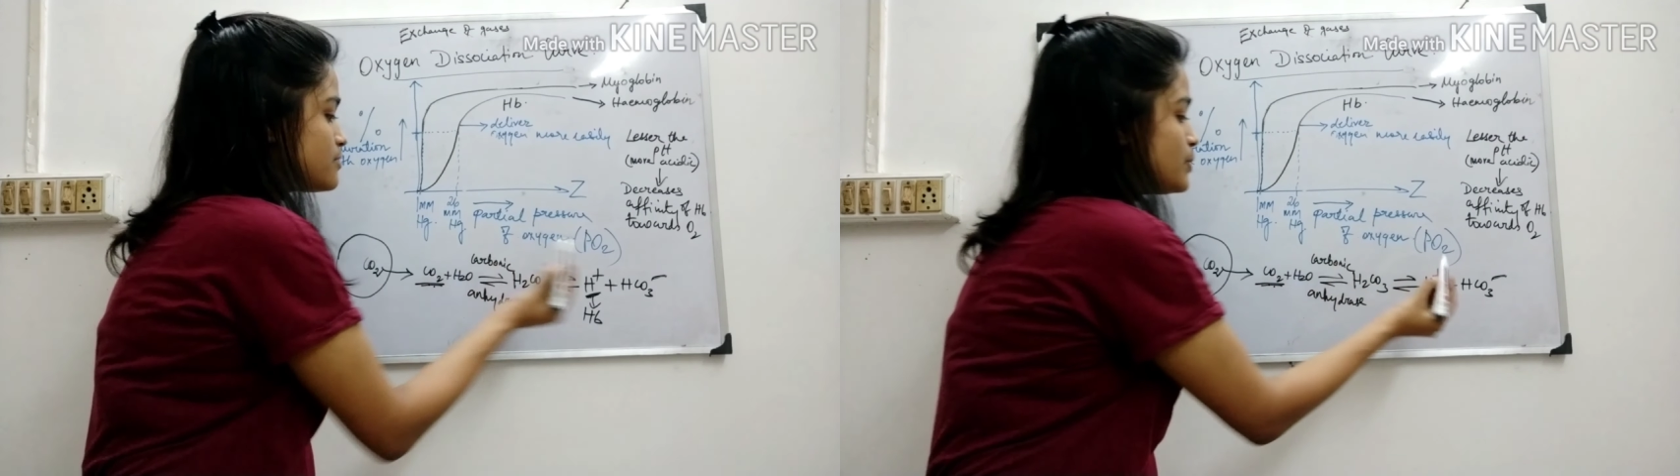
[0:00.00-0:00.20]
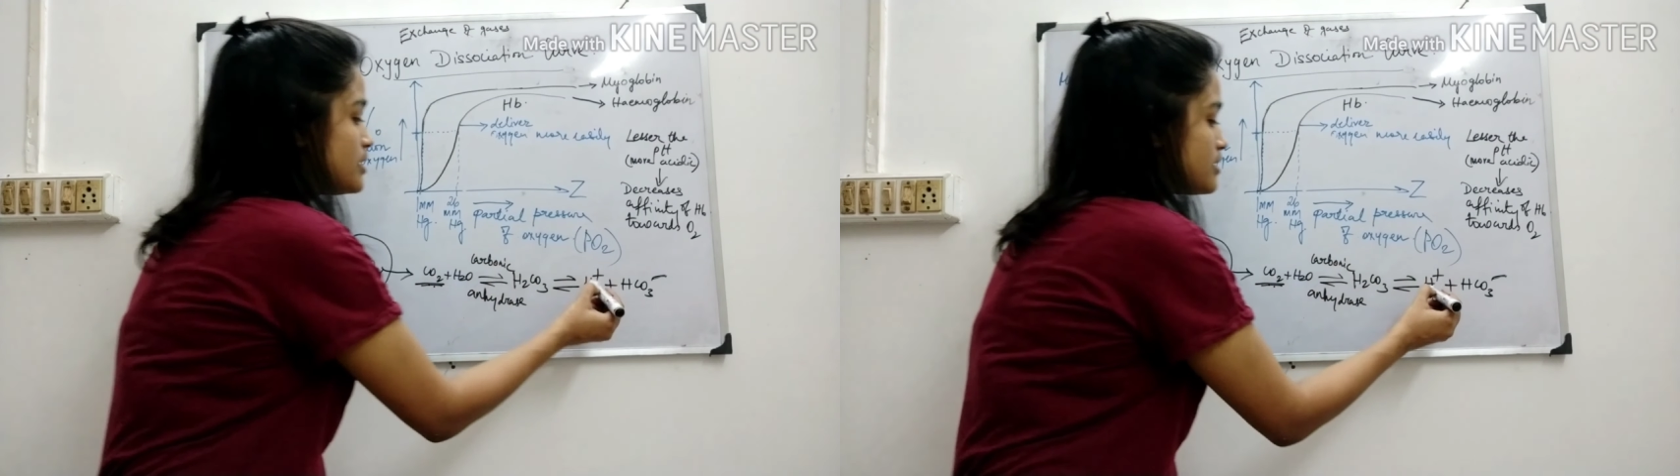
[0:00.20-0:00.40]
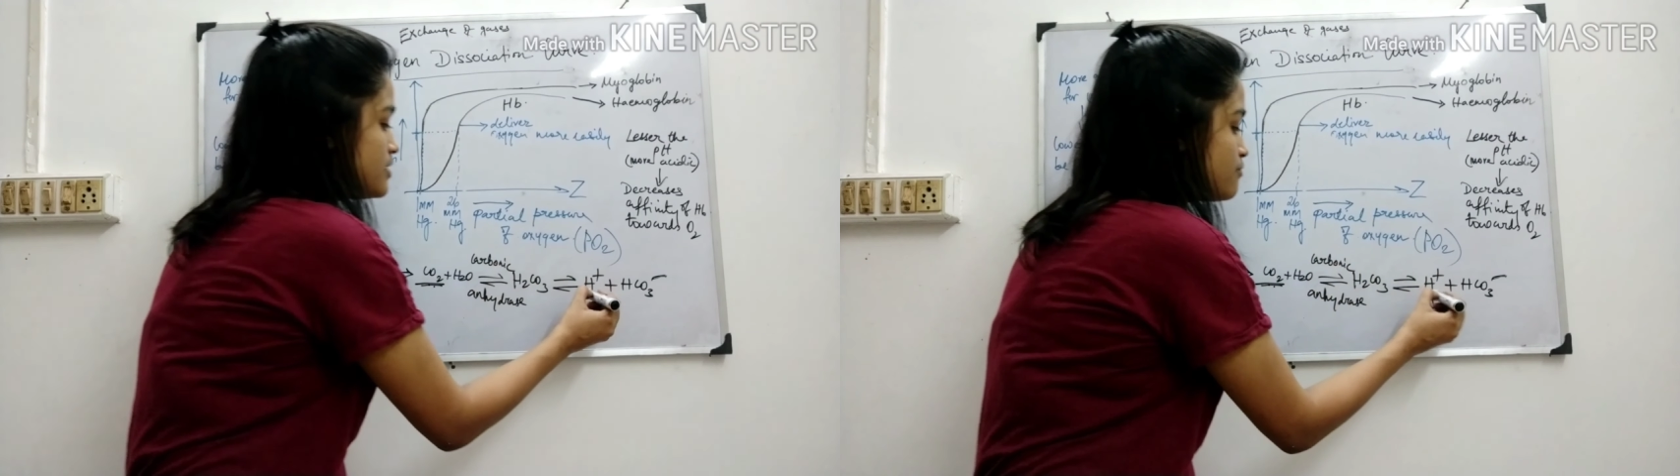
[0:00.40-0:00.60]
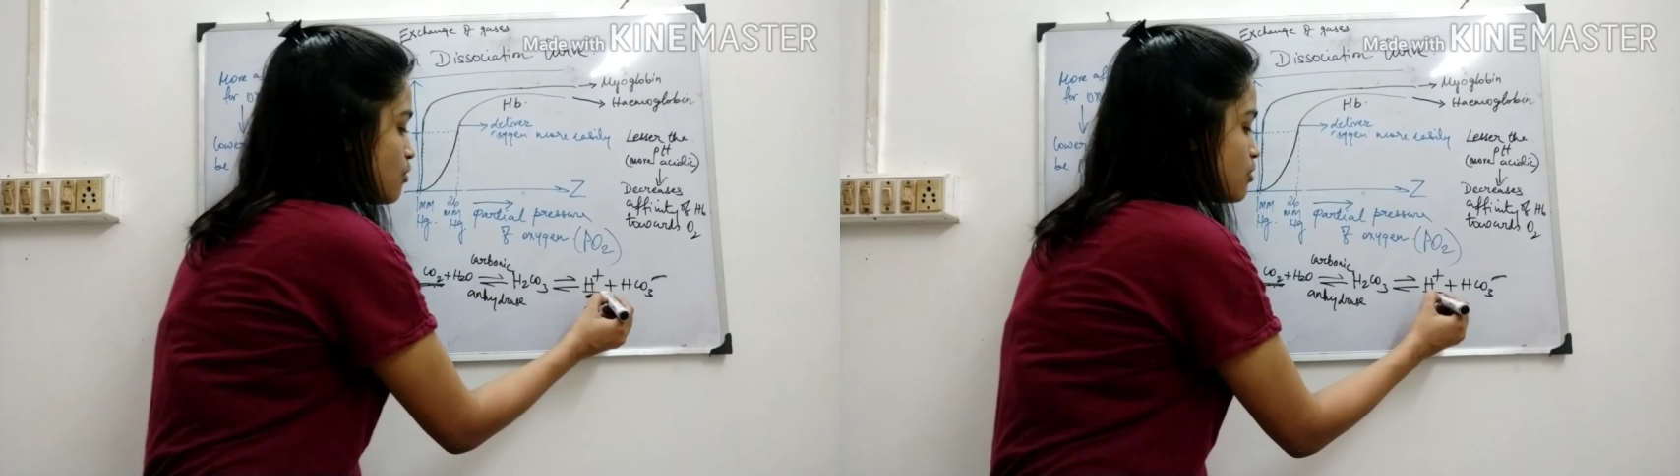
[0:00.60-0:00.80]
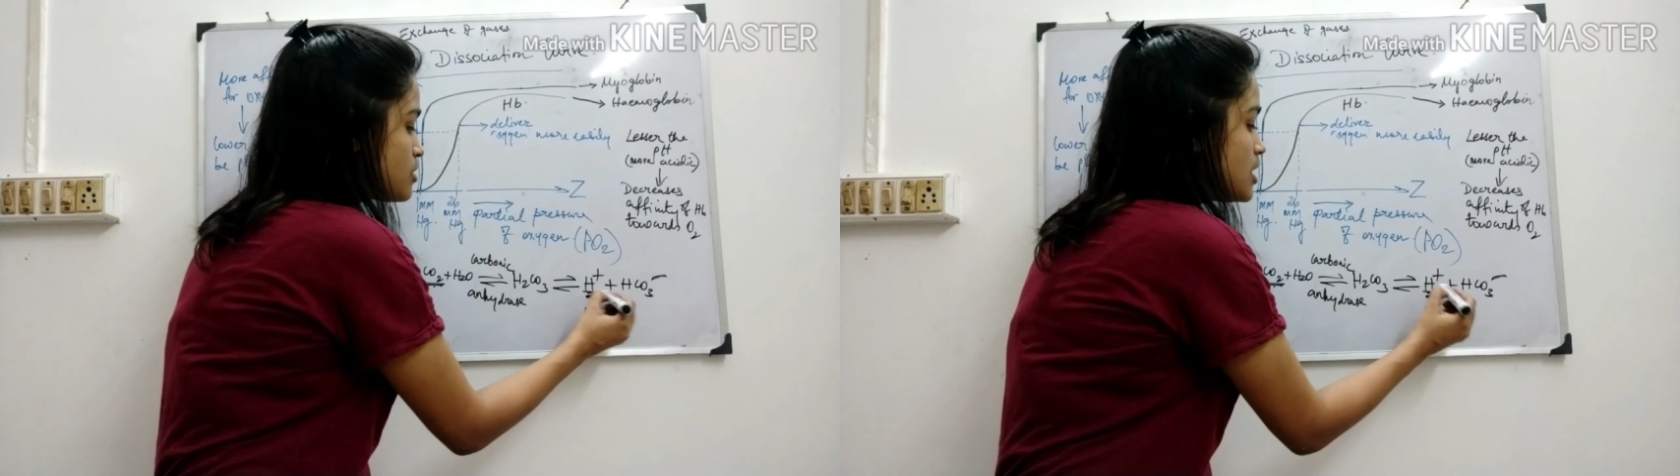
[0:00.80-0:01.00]
it will give
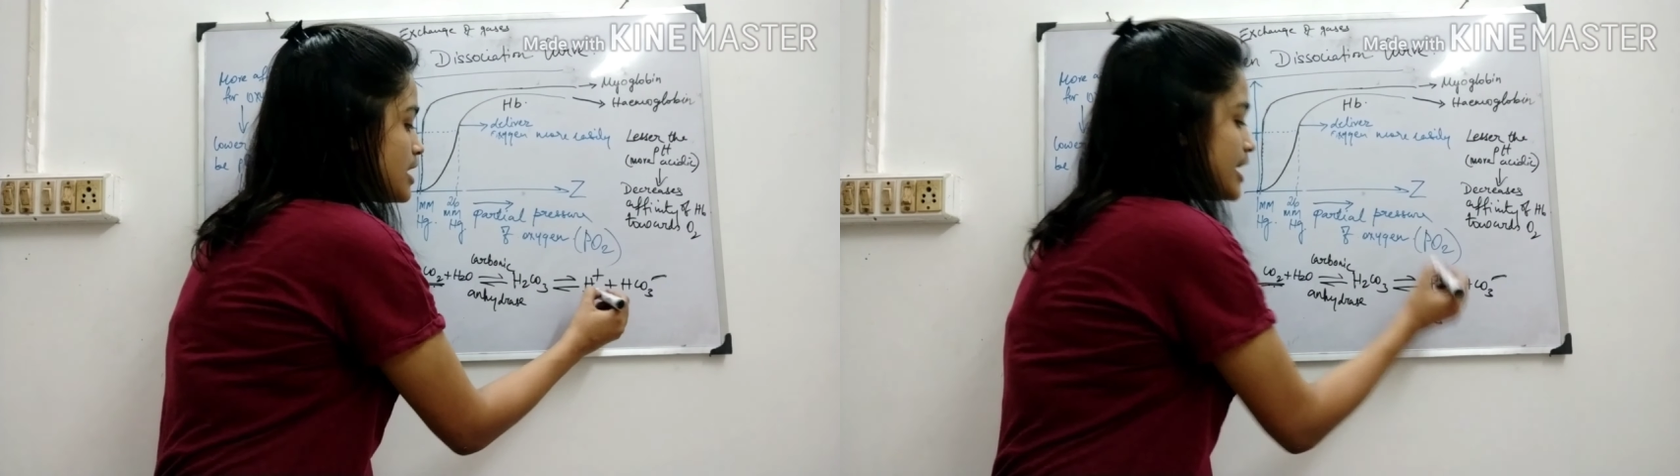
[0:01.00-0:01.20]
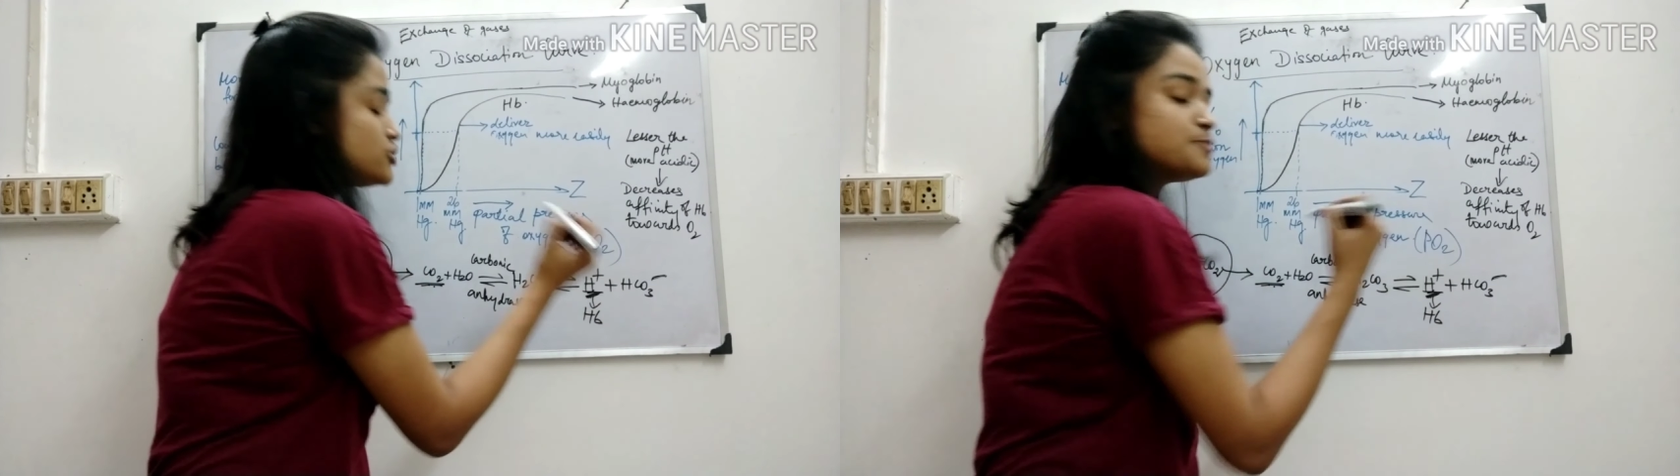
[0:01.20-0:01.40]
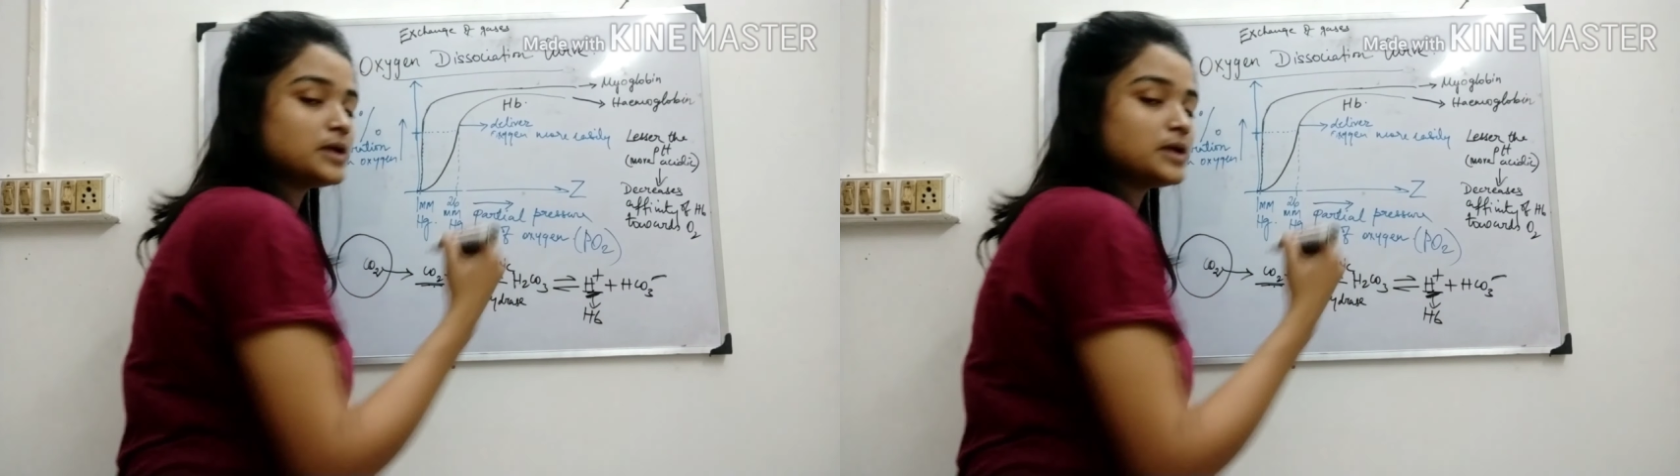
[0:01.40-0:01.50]
more H